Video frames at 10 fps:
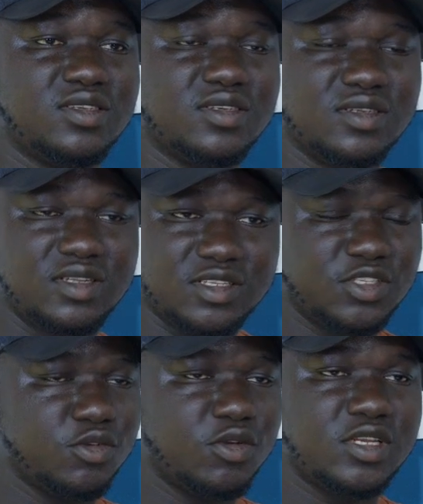this
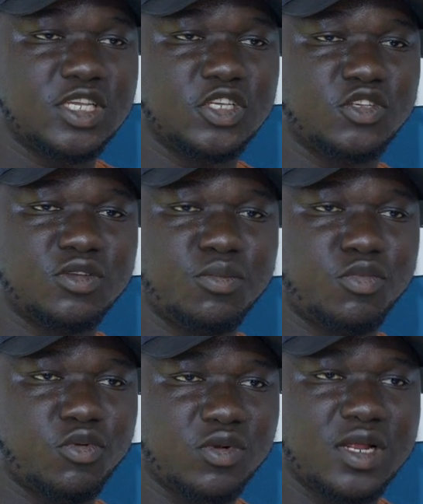is your educational
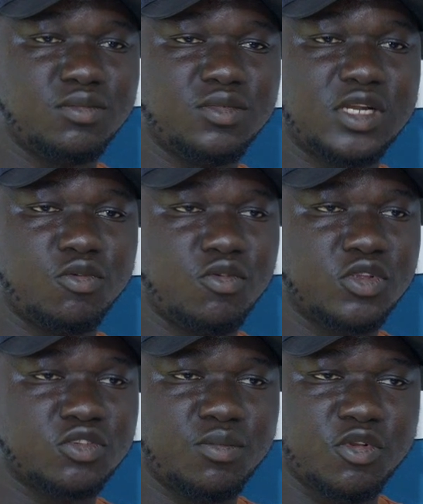program that
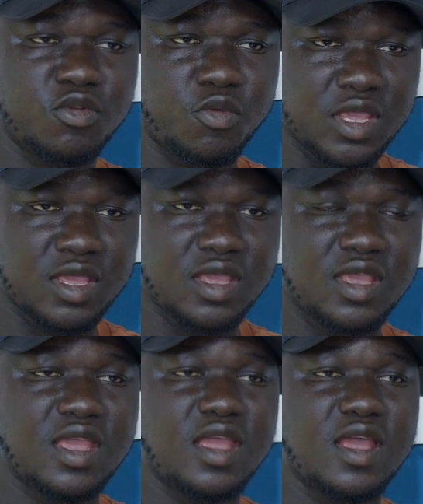always coming away
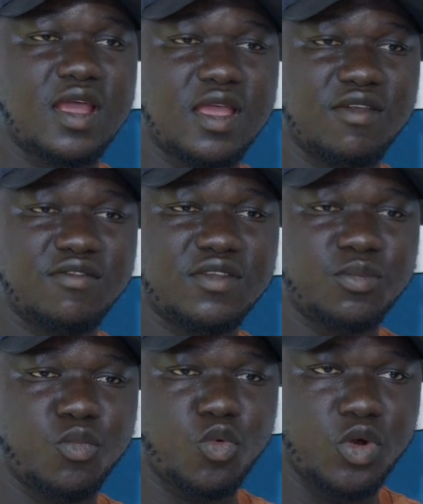every
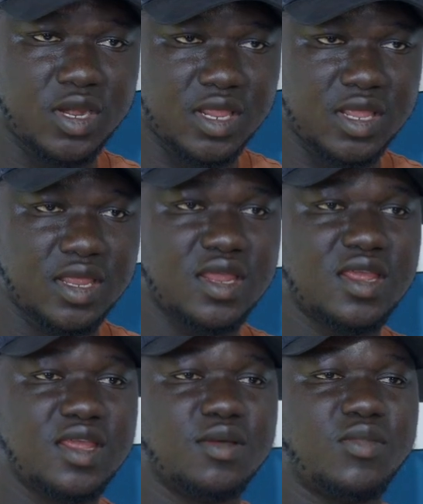Monday
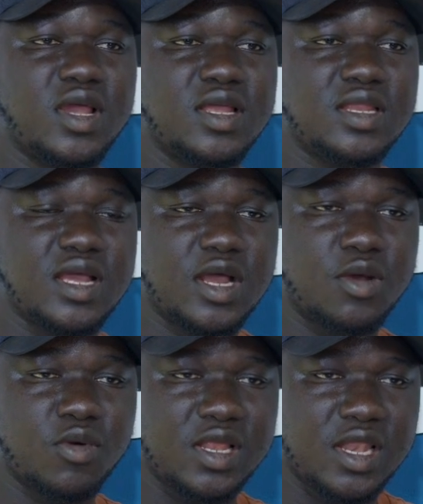by the
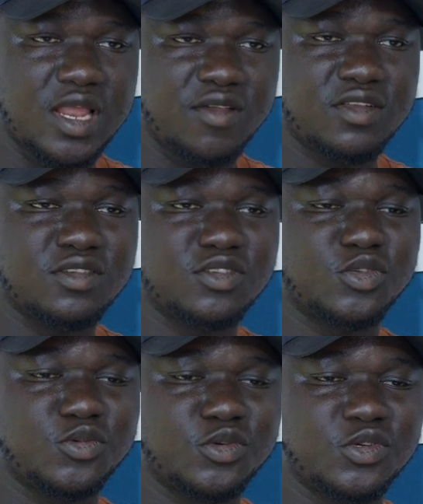hour 11
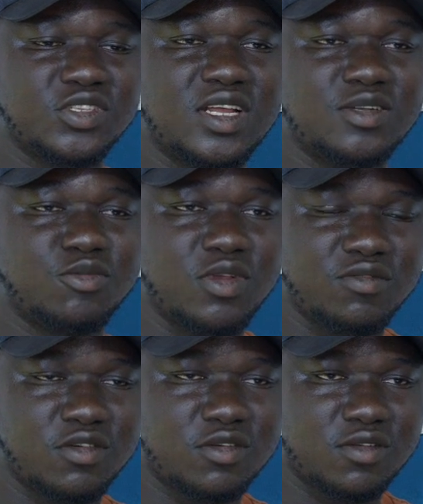towards
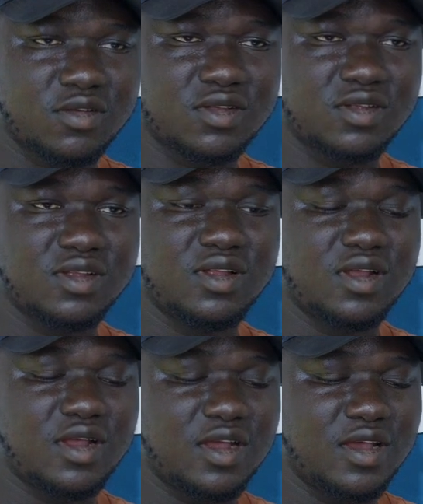12 o'clock.
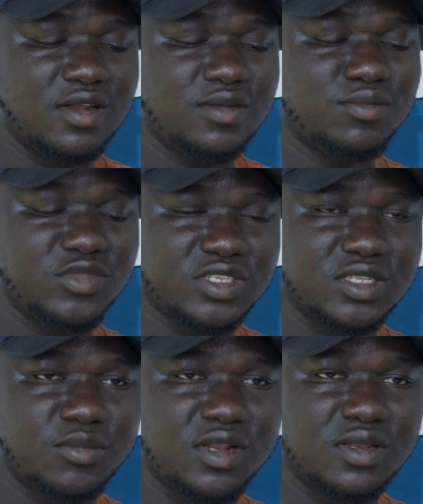And
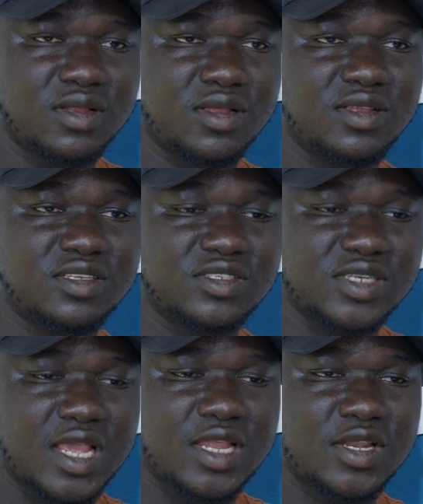Mr. Balde is
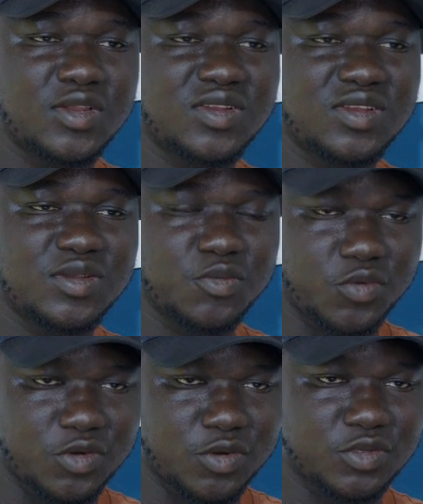right
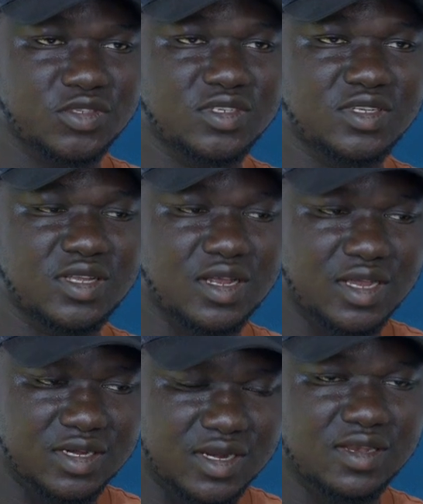with us
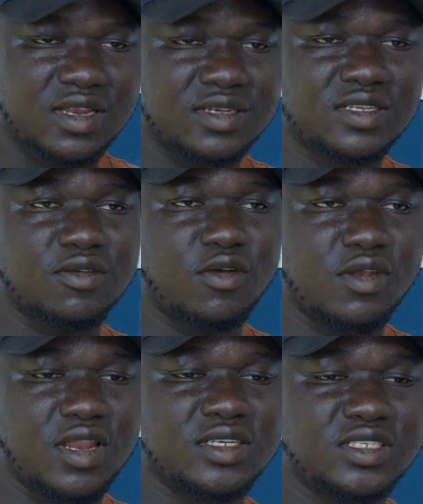at Atlantic
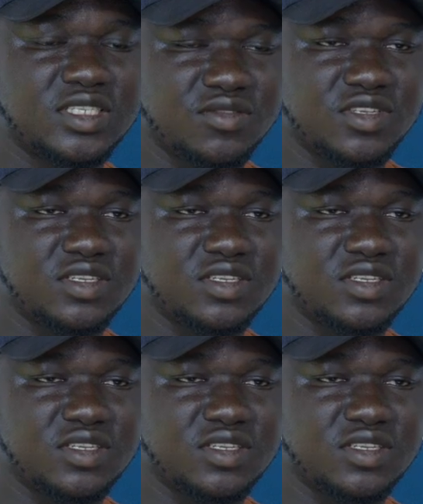Online TV.